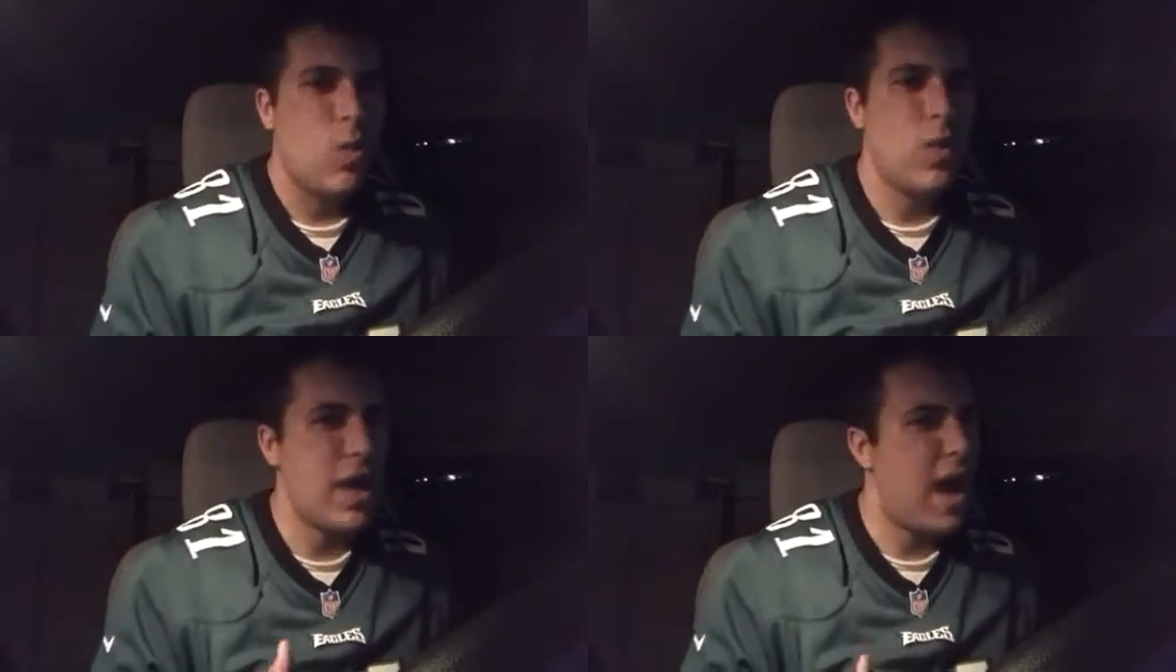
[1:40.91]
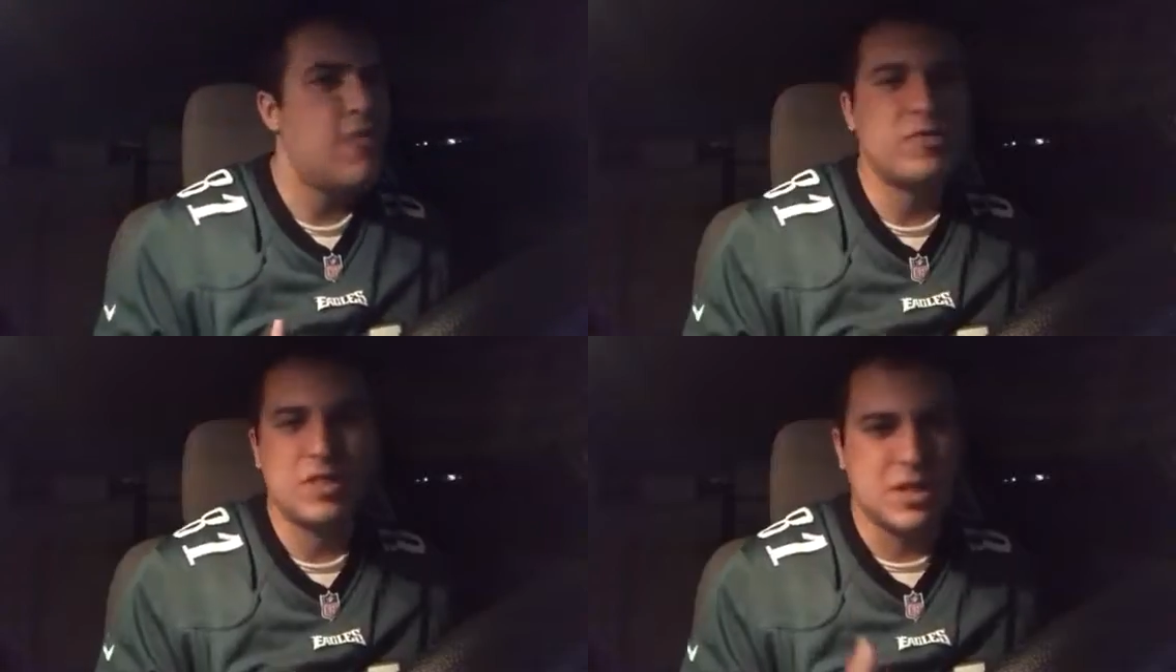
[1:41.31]
we
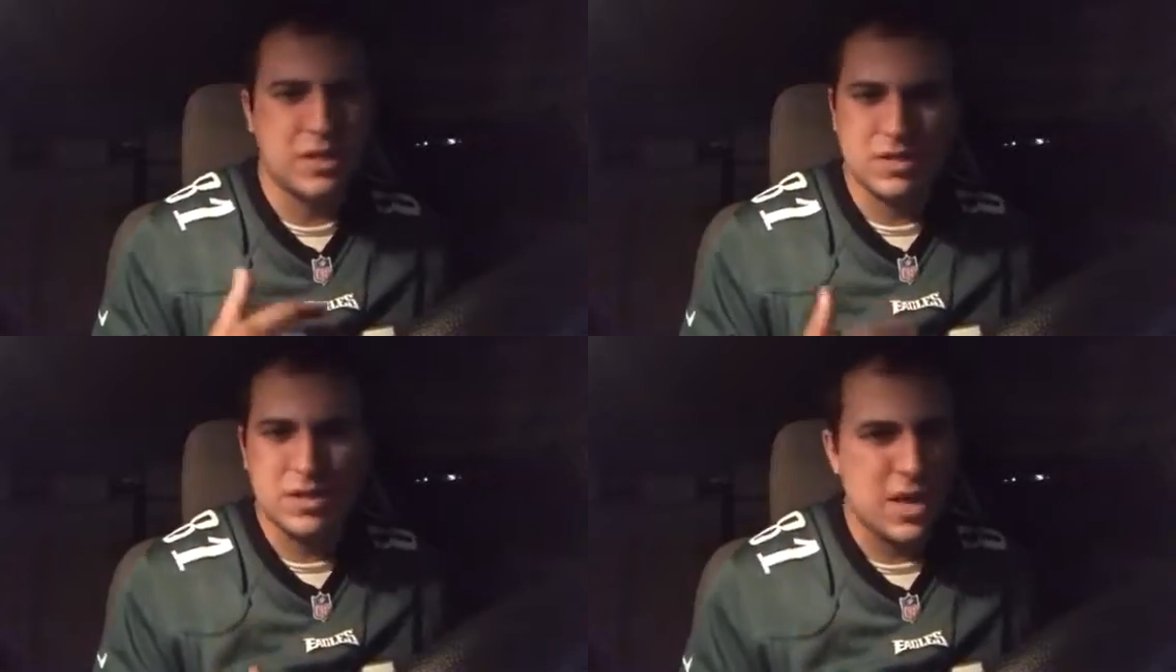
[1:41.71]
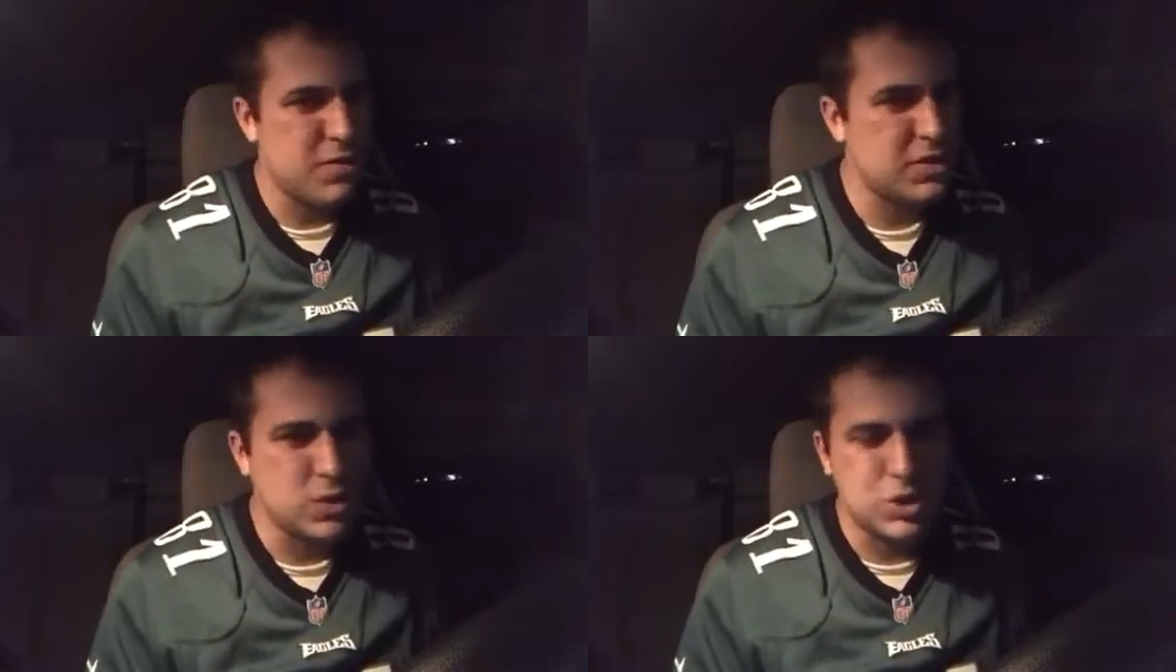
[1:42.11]
have to
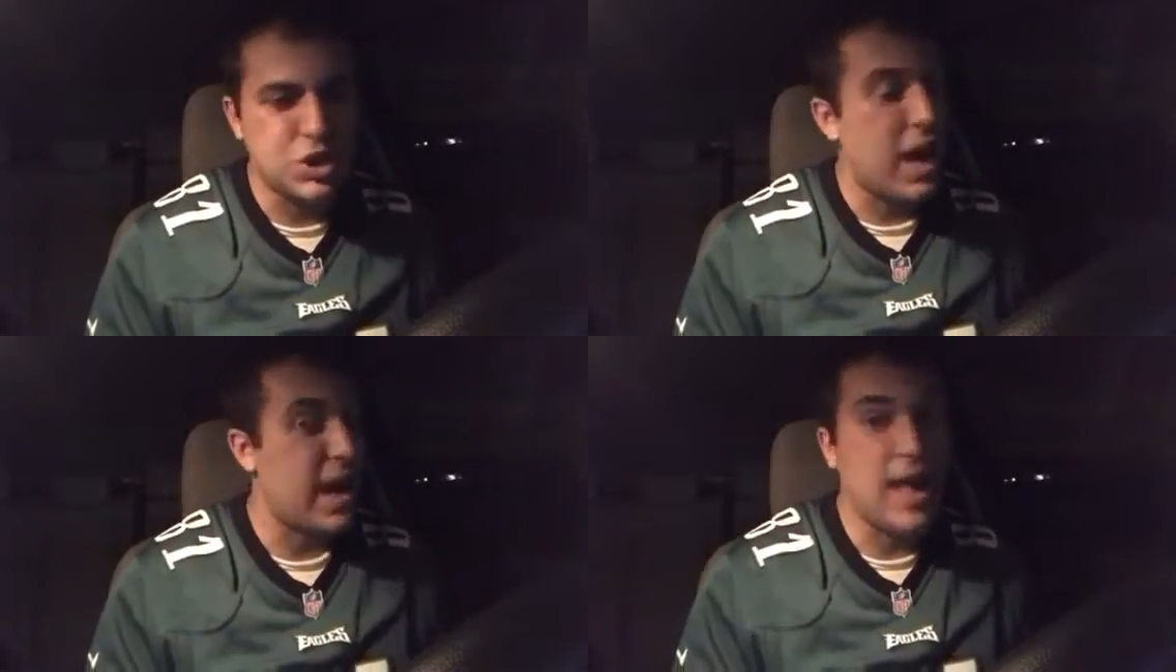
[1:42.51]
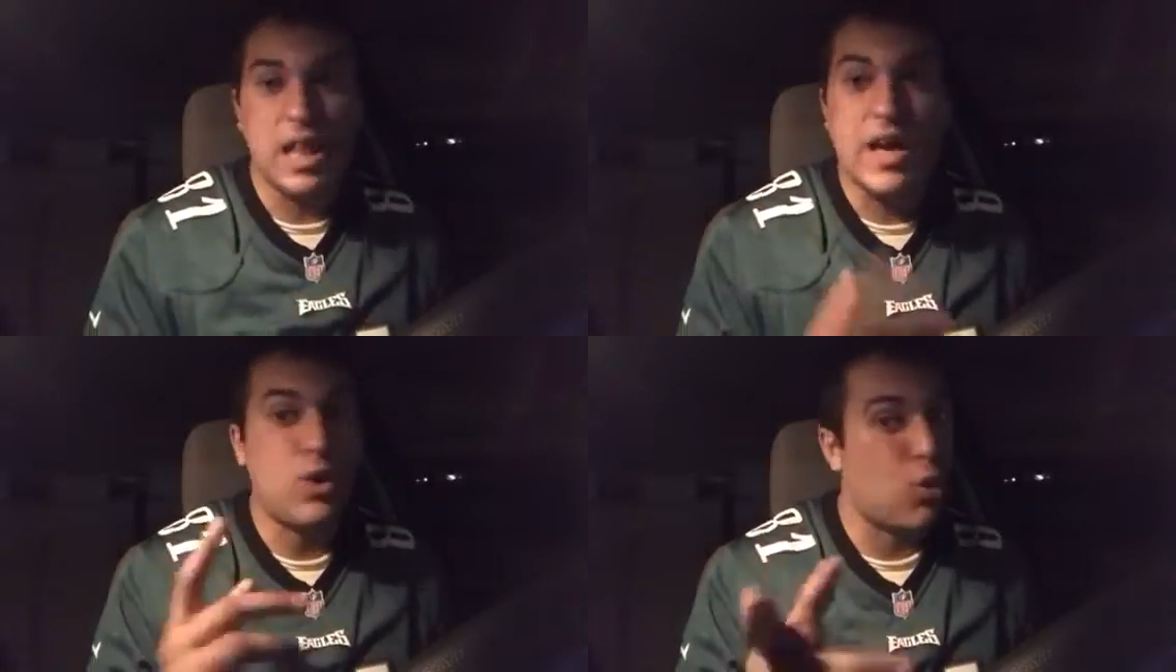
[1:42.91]
give it to Ajayi. I
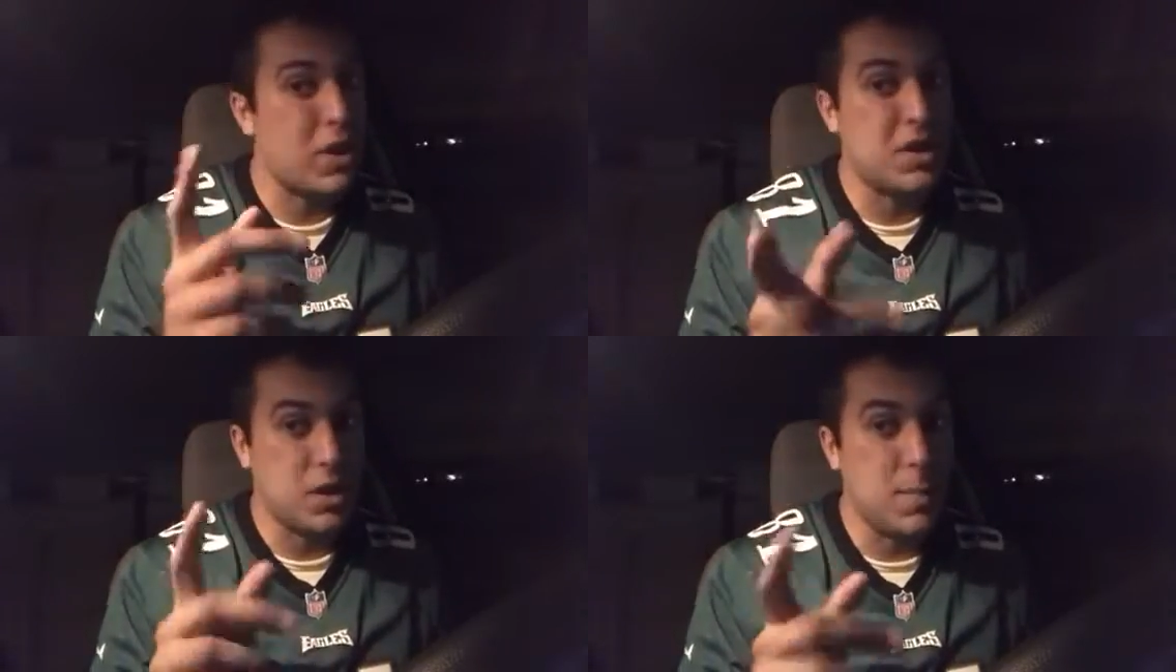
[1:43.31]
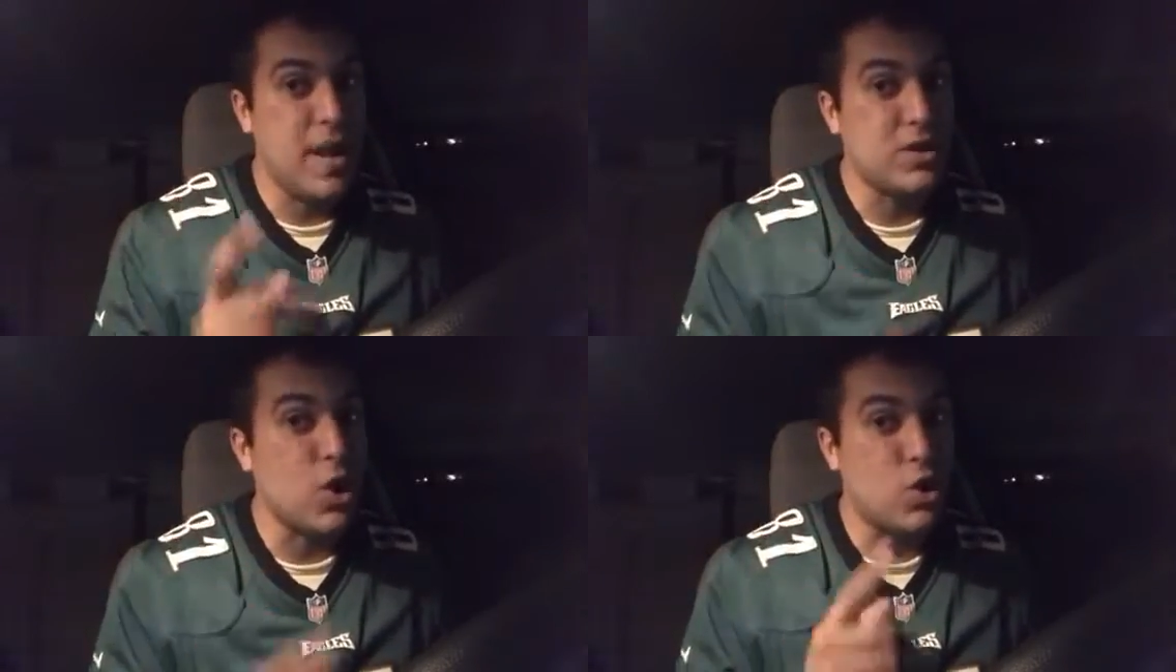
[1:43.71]
like Corey
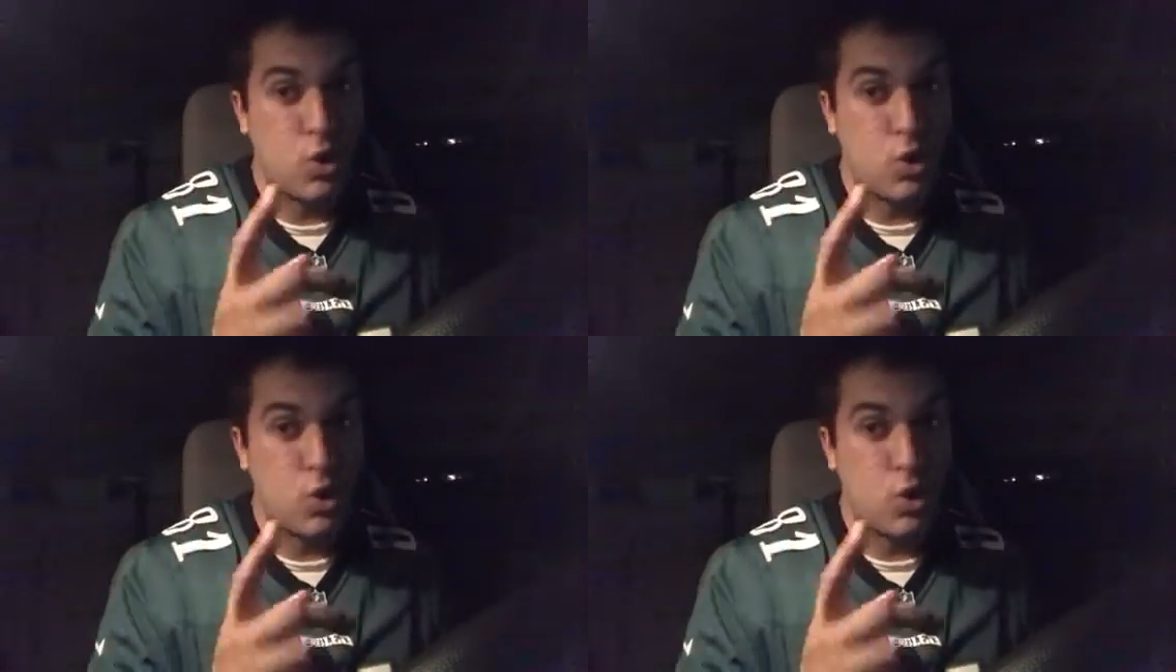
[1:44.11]
Clement, though.